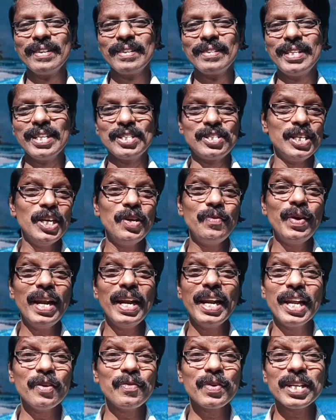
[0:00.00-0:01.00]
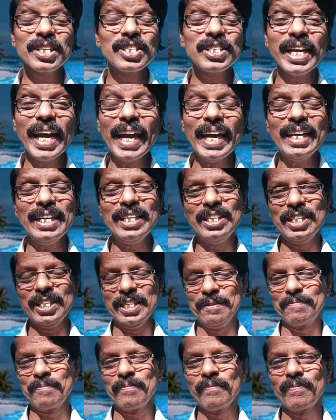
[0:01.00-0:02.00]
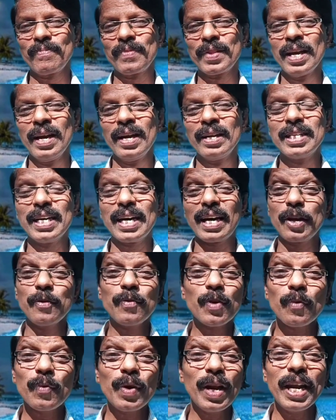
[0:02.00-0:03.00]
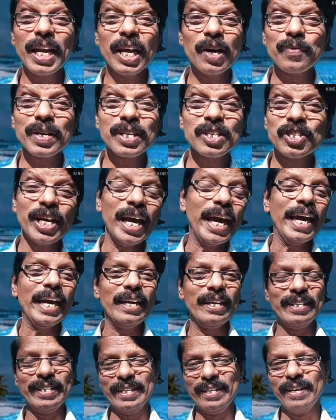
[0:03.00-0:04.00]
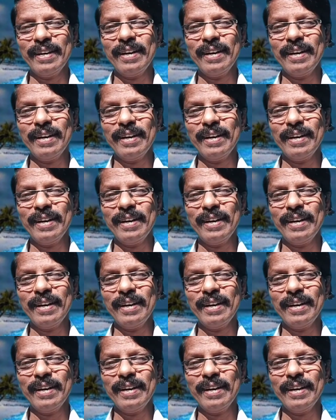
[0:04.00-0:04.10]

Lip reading: The sea will never change. The river will never change.